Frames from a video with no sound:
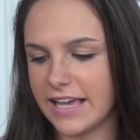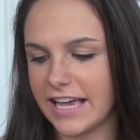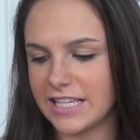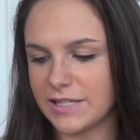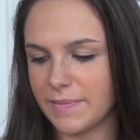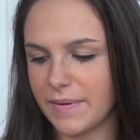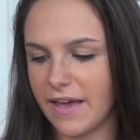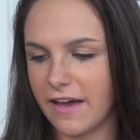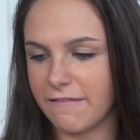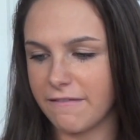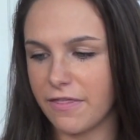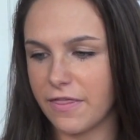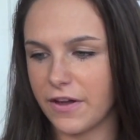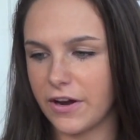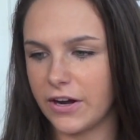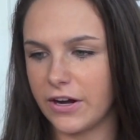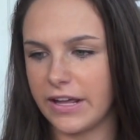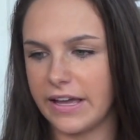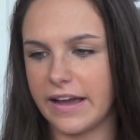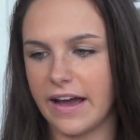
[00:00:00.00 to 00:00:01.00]
SPF
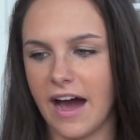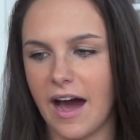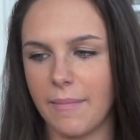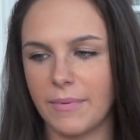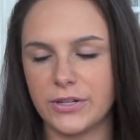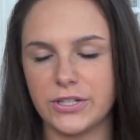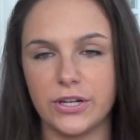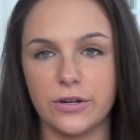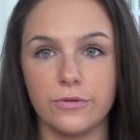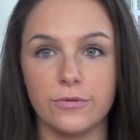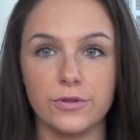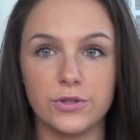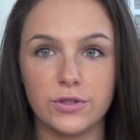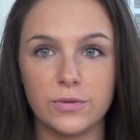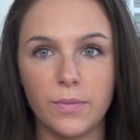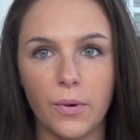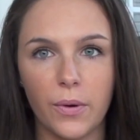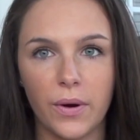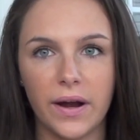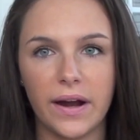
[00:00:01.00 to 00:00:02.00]
30 Copper Tone
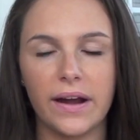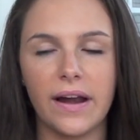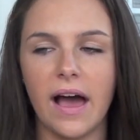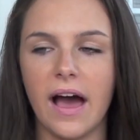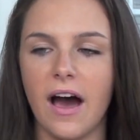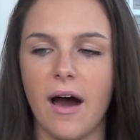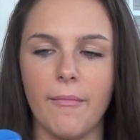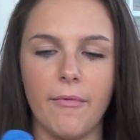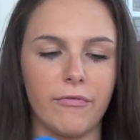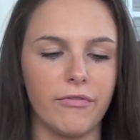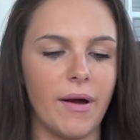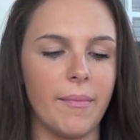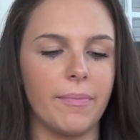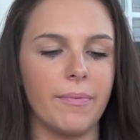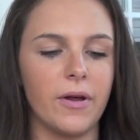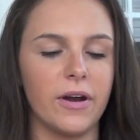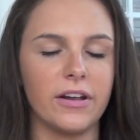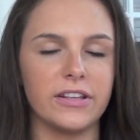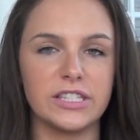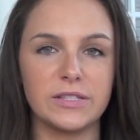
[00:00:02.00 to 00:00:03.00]
Sport.
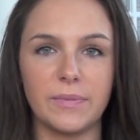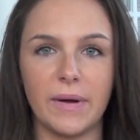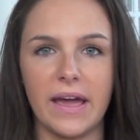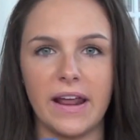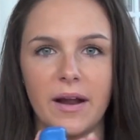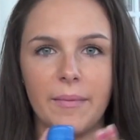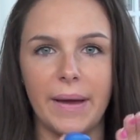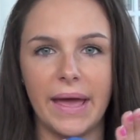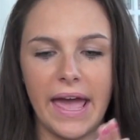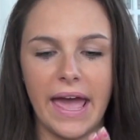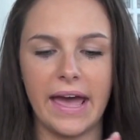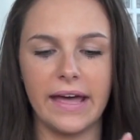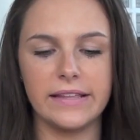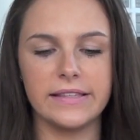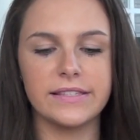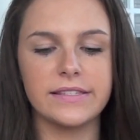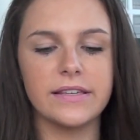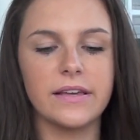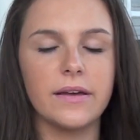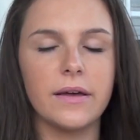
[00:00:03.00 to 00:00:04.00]
Spray it on my
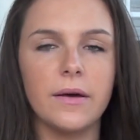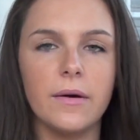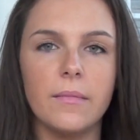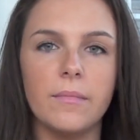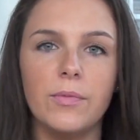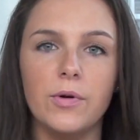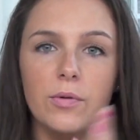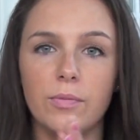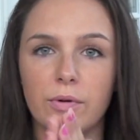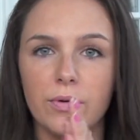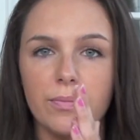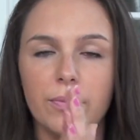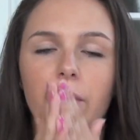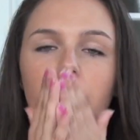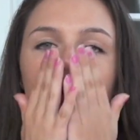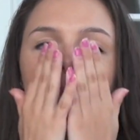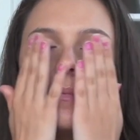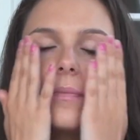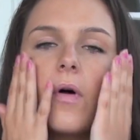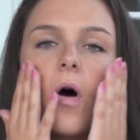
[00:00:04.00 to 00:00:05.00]
hands, boom, boom,
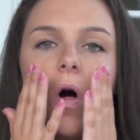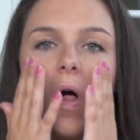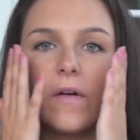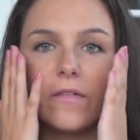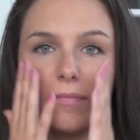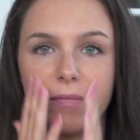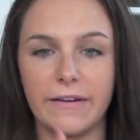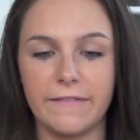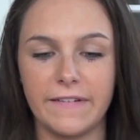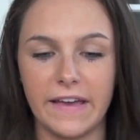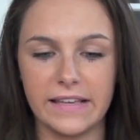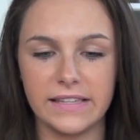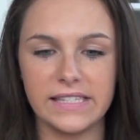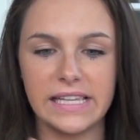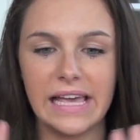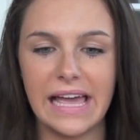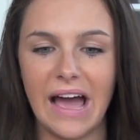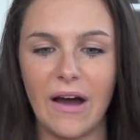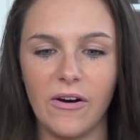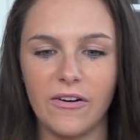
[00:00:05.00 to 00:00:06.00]
boom, all over my face.
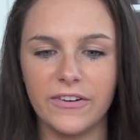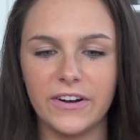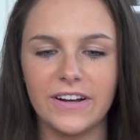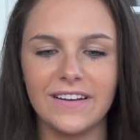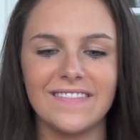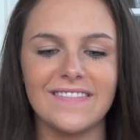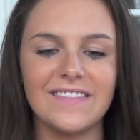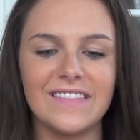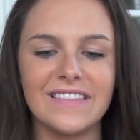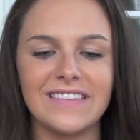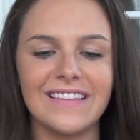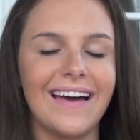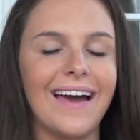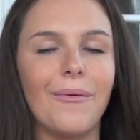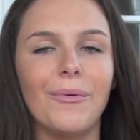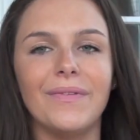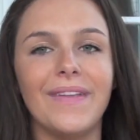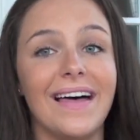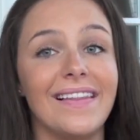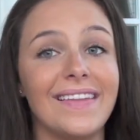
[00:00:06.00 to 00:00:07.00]
However, I
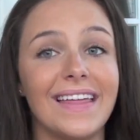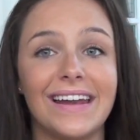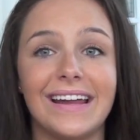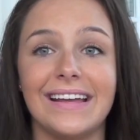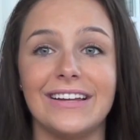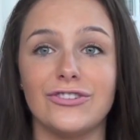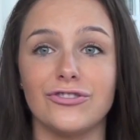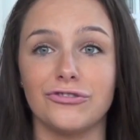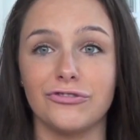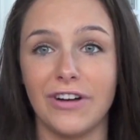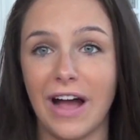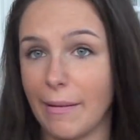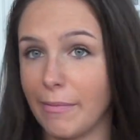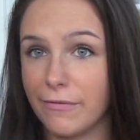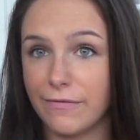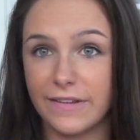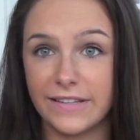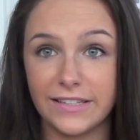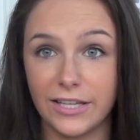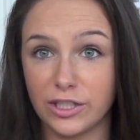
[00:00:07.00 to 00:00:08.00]
will not let a drop
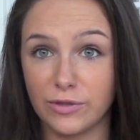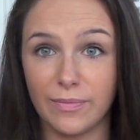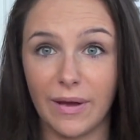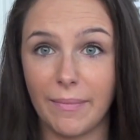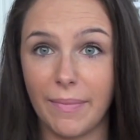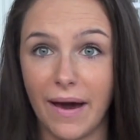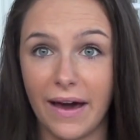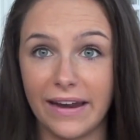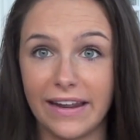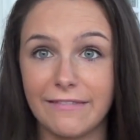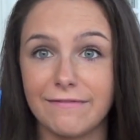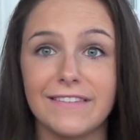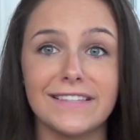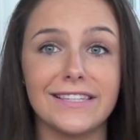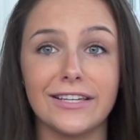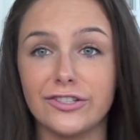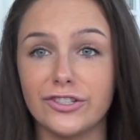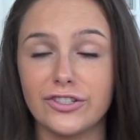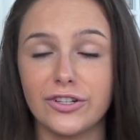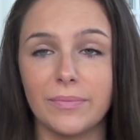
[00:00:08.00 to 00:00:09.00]
of this touch my body. If
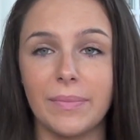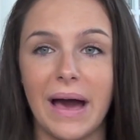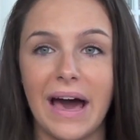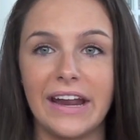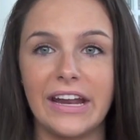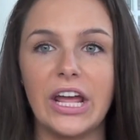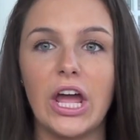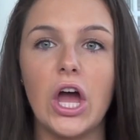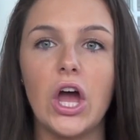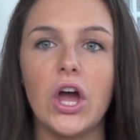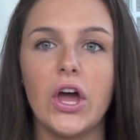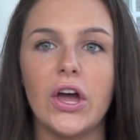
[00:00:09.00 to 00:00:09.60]
this touches your body,